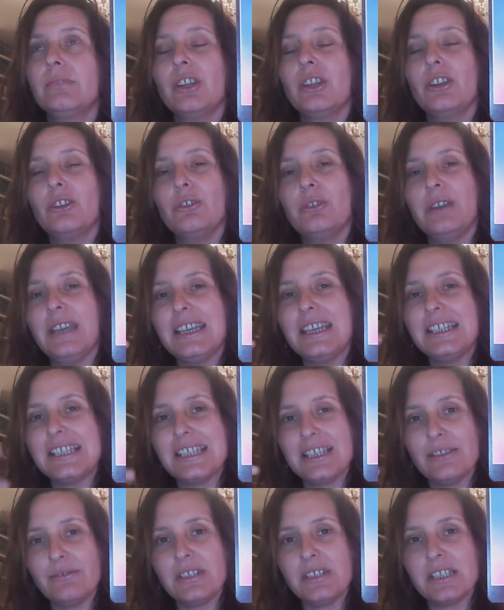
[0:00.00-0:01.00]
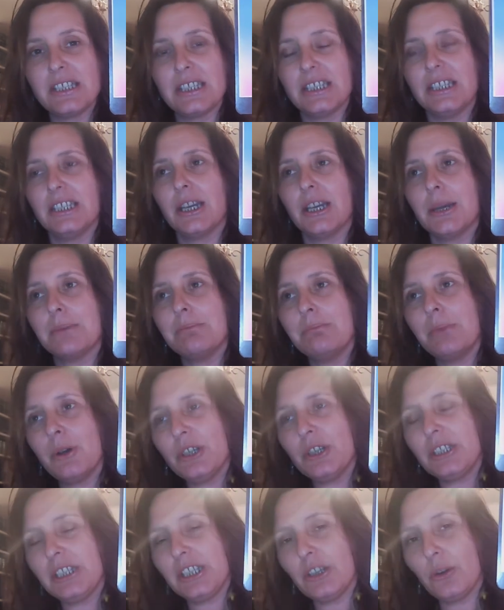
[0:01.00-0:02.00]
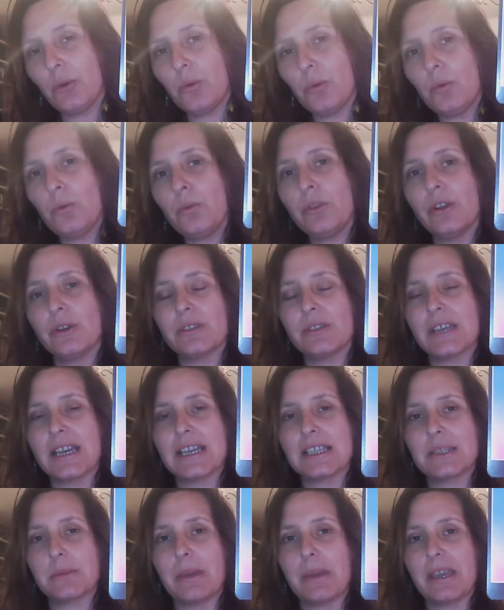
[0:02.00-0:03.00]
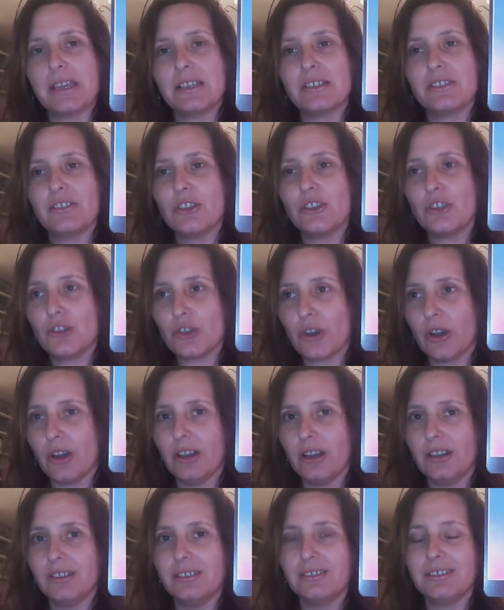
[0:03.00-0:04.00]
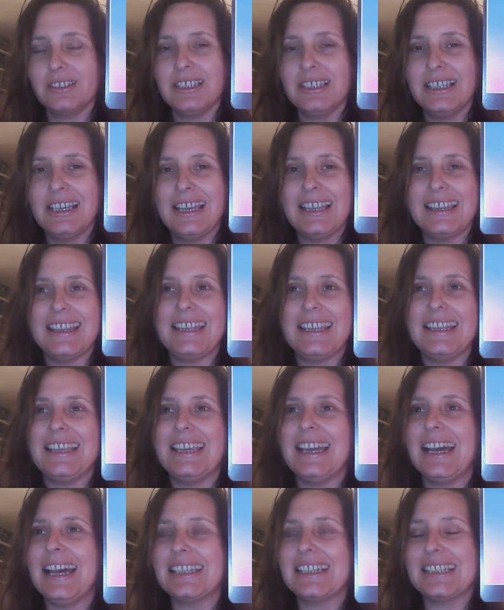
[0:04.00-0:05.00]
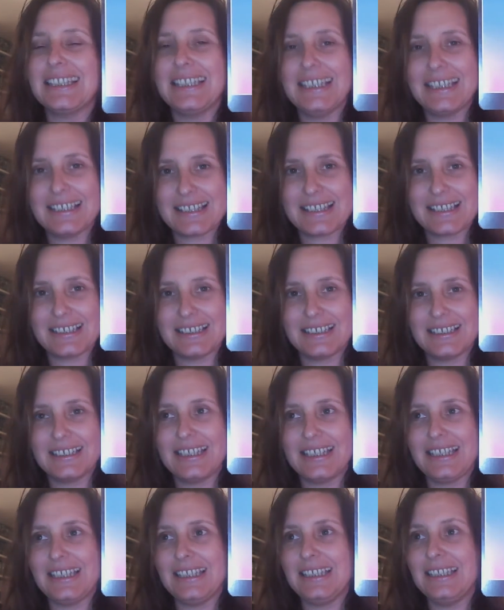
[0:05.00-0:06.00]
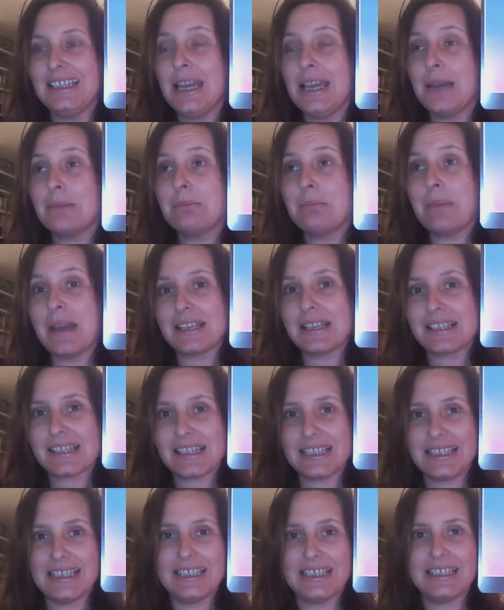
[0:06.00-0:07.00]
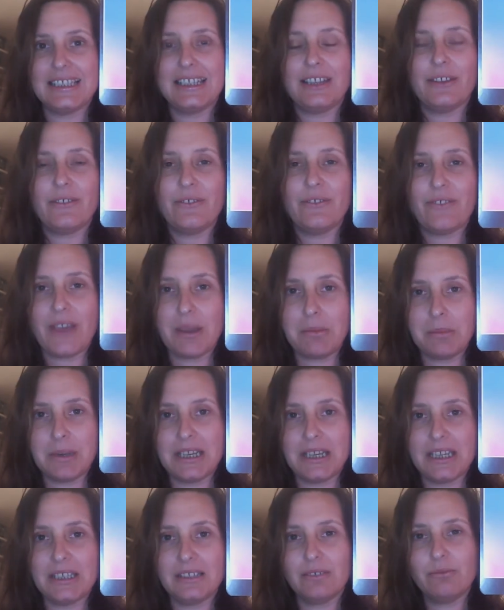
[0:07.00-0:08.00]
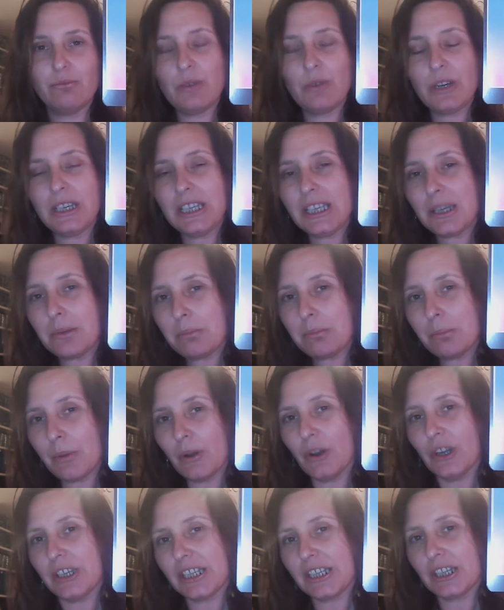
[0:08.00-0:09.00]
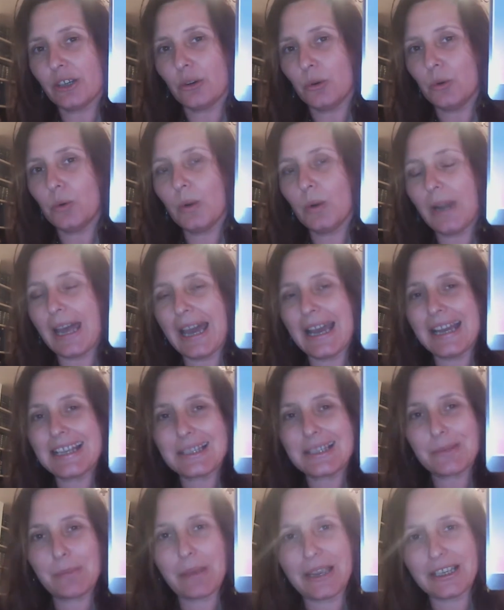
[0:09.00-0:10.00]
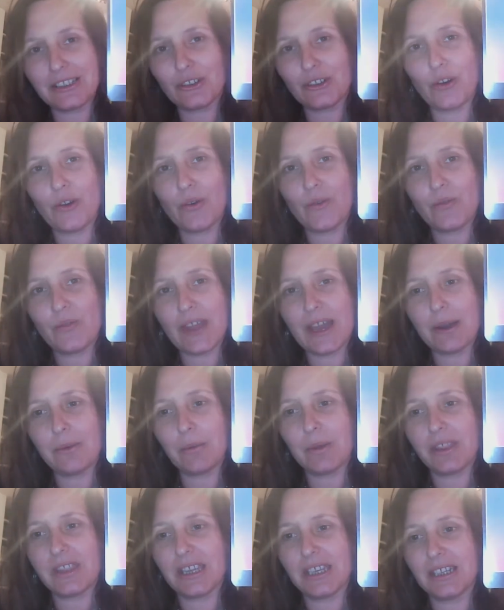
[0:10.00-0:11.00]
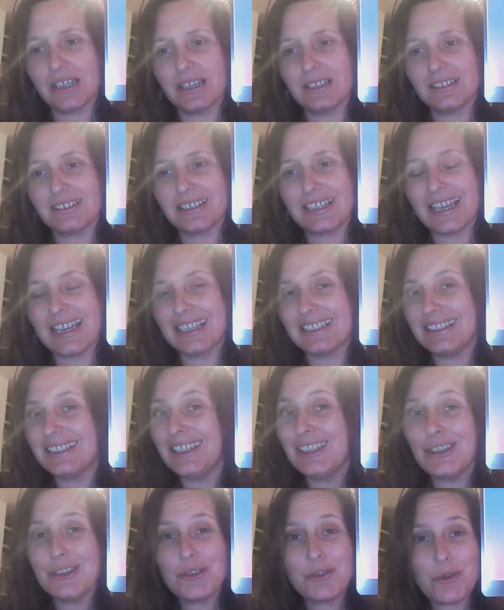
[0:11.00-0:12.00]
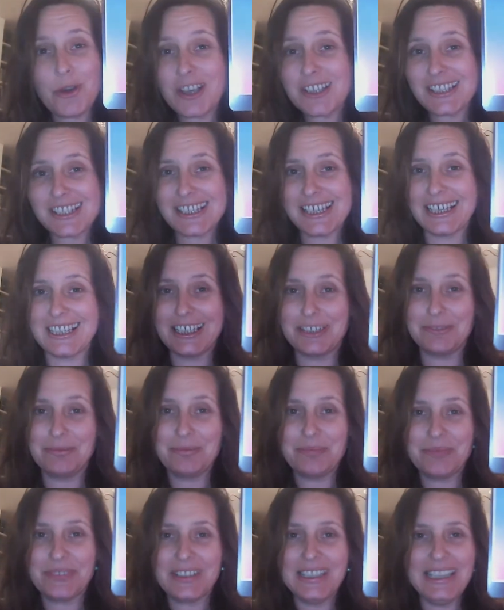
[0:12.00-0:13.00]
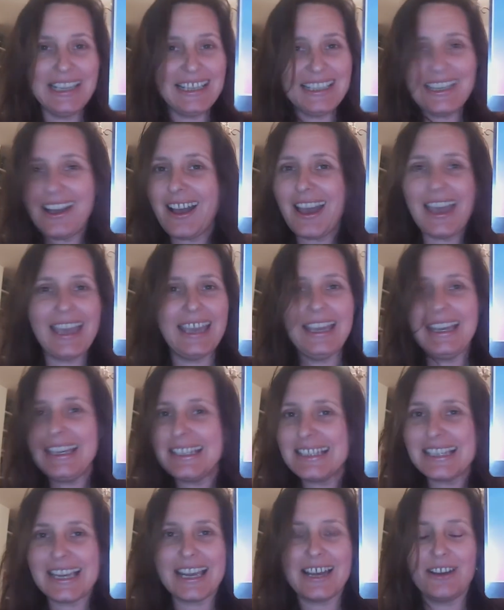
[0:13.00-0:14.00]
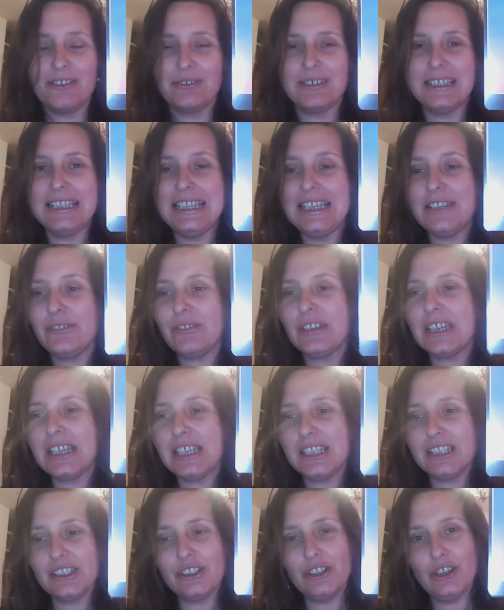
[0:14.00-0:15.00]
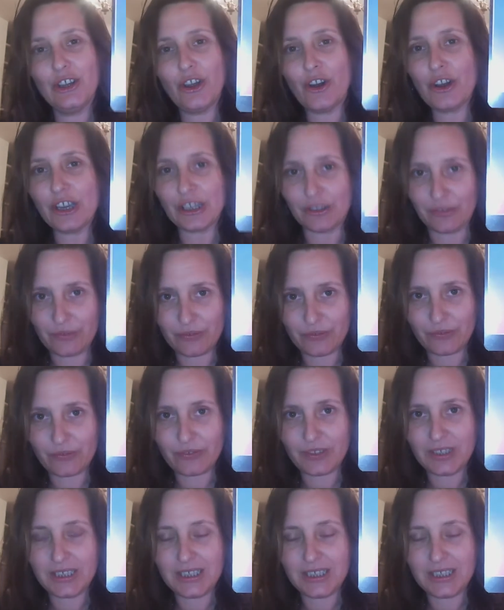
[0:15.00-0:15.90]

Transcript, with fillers: creativity, combining all those aspects the child, the adolescent, the masculine, the feminine, really combining all aspects of that within us and trusting, letting our hair down, living life.